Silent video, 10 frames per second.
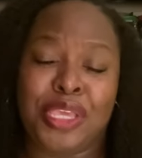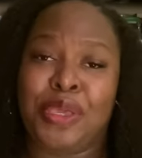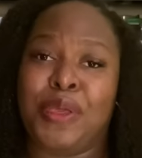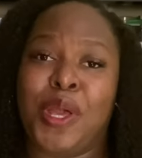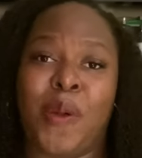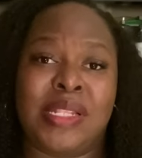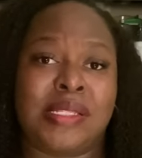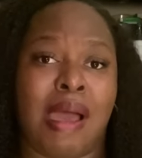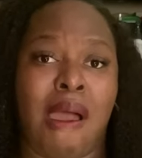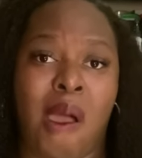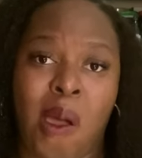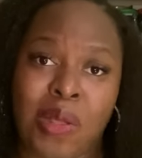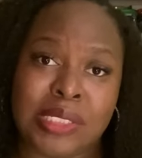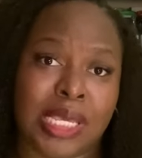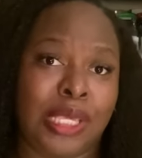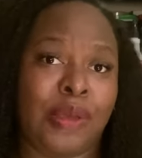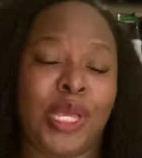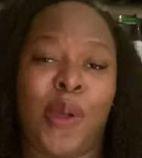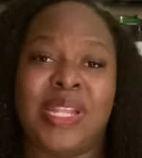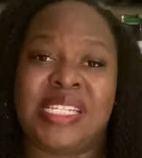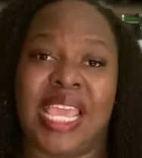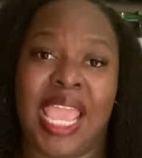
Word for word: you can go into Aldi, you can go into